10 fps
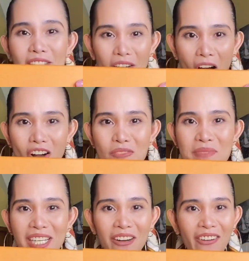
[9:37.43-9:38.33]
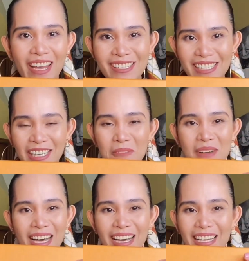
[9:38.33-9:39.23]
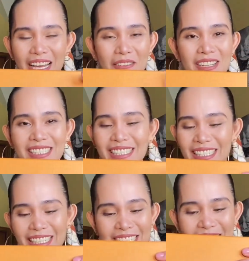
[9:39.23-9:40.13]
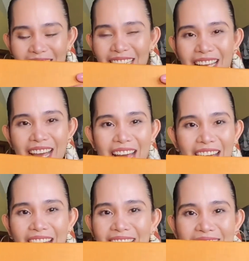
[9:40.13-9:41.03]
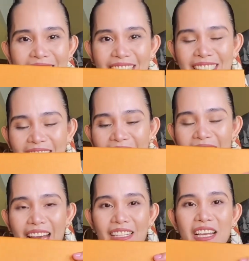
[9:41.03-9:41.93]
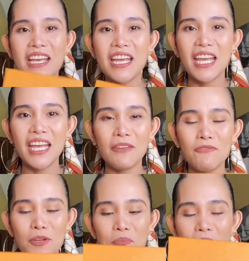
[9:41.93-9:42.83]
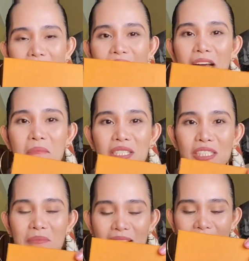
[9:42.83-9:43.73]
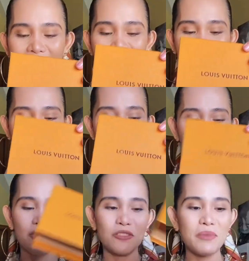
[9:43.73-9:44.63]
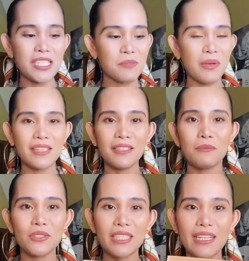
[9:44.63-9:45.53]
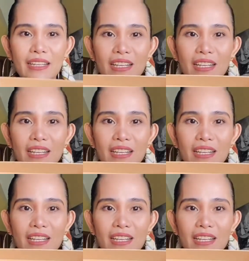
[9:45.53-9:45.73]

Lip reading: call me crazy, but it was just, I just cannot. If you're paying that much money, should be expecting more than that.